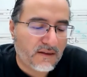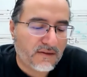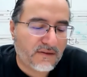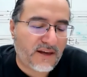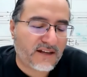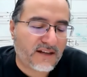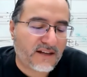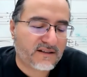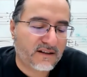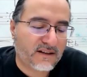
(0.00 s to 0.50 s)

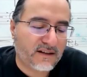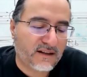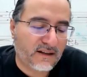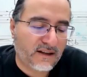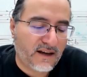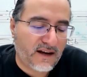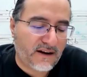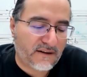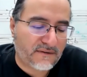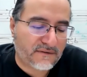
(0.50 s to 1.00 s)
That's on the
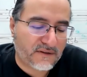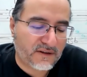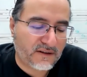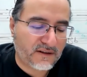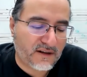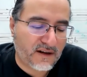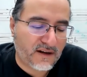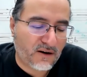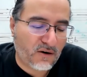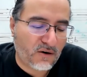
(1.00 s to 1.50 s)
left.
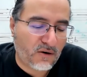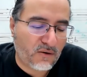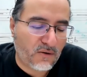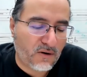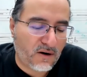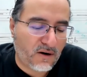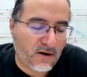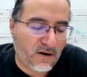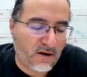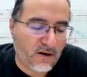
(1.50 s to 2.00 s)
Now go
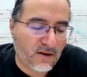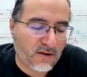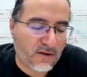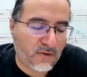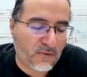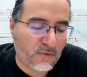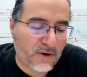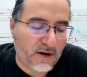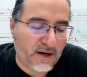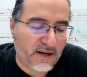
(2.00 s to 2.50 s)
all the
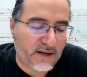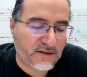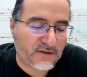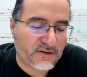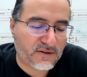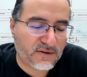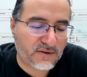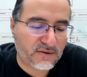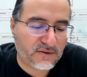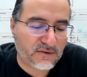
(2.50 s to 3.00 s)
way
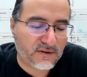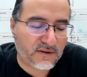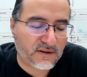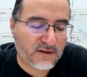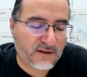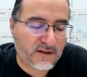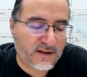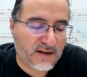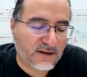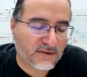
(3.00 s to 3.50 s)
to,
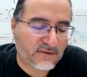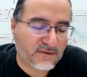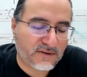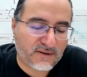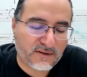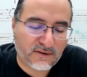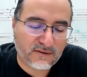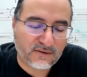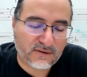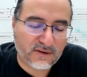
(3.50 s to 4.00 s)
now
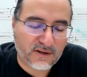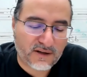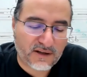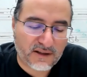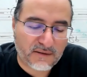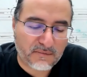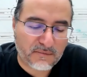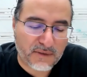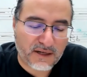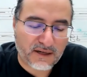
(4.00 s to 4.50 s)
don't look in
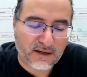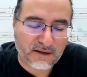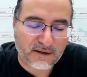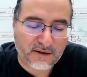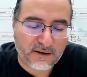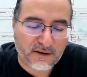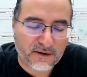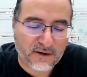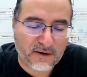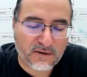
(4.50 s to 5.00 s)
the middle
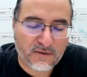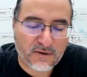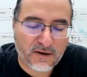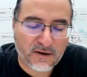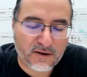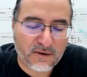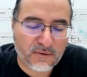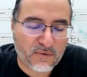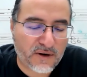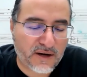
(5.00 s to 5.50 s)
here, go
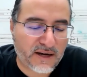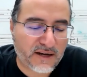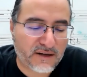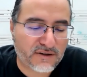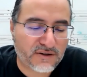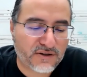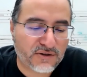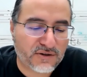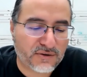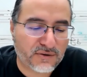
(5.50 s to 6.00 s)
all the way
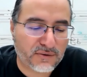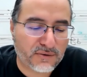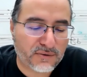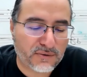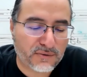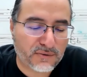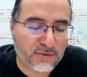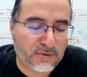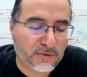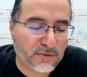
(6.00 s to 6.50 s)

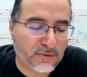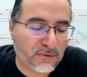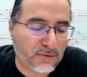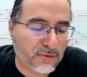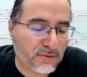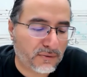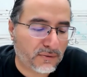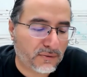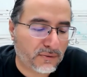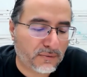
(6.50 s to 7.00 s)
to
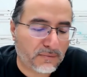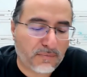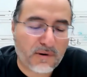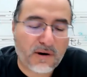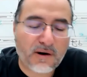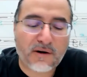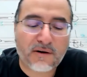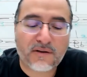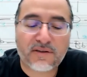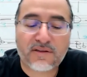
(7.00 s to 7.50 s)

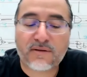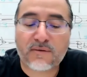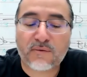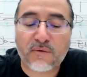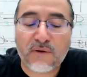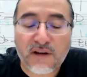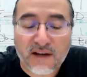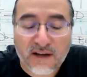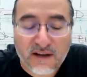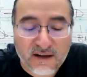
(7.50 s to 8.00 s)
bar
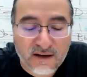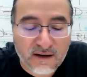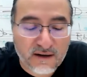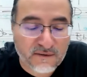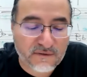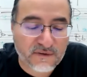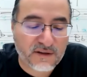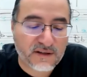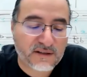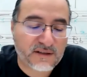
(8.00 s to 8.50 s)
3
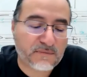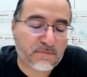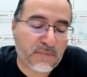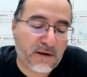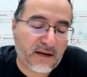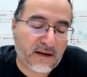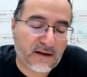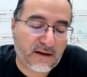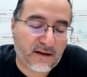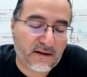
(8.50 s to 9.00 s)
of this
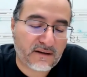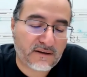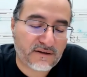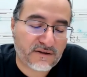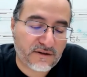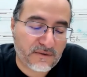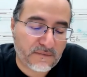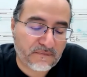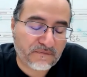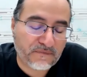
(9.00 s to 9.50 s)

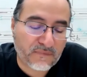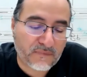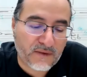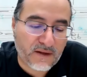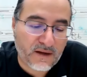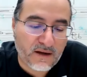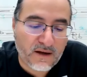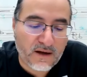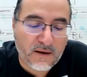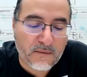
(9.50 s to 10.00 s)
page.
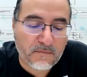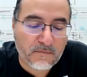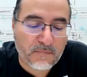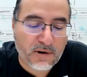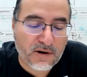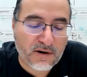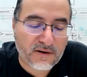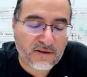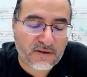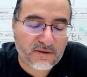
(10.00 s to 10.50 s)

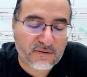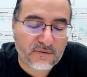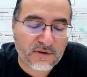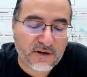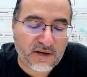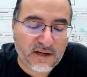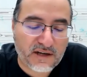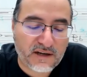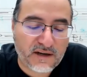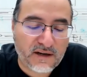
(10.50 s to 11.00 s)
Bar
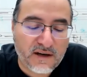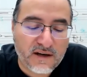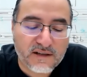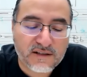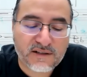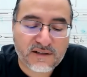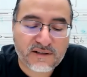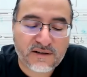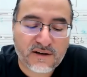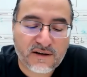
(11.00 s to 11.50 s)
3
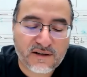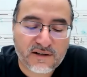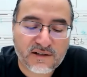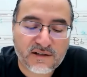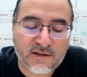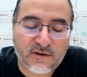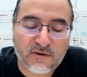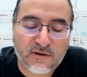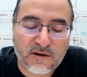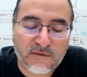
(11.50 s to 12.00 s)
starts
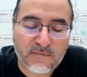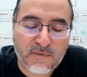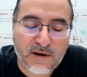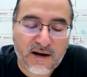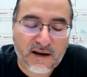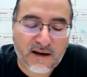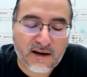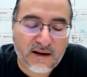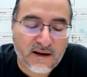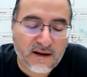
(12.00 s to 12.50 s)
going
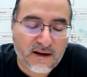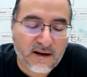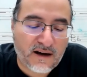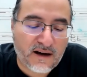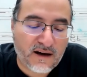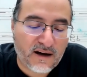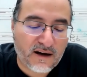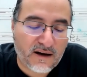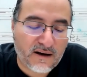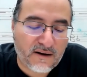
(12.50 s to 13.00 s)
by
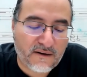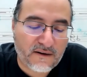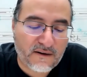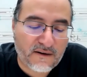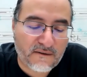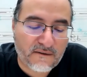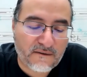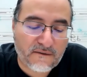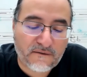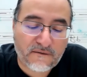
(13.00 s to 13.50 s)

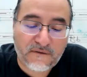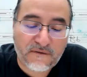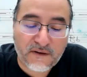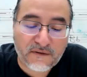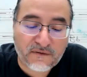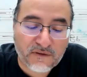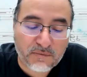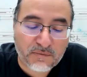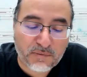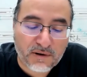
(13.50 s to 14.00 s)

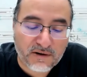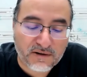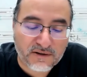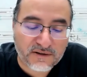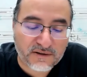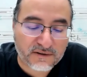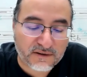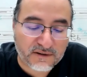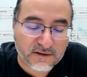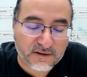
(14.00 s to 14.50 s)
5th
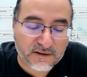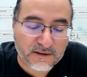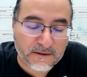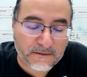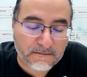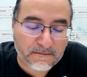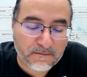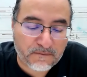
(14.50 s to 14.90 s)
partials.